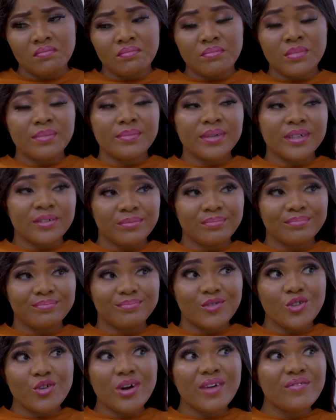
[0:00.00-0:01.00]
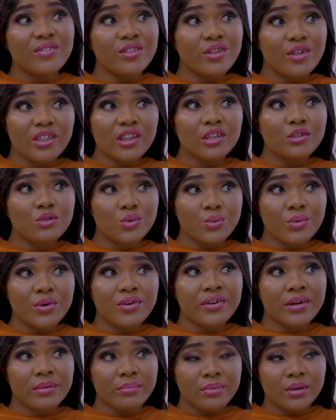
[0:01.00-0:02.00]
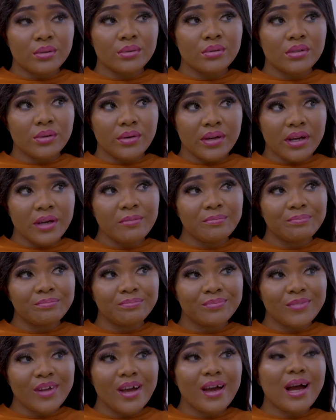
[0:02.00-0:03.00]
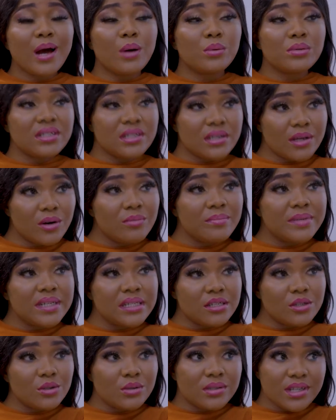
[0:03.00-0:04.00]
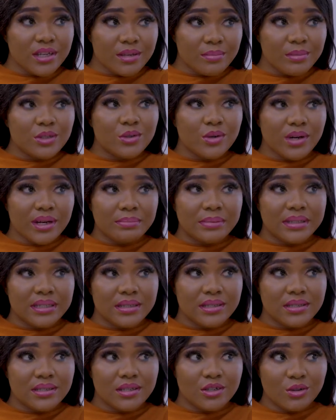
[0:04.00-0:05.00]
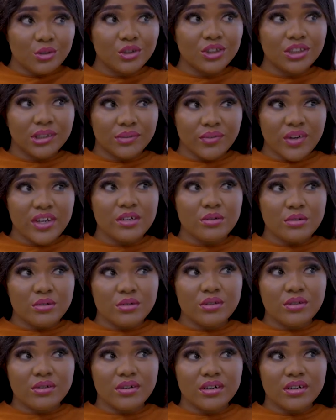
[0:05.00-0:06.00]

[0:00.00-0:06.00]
Mama, you have nothing to worry about, okay? I'll tell Missy to take me to her place. You know she's very close to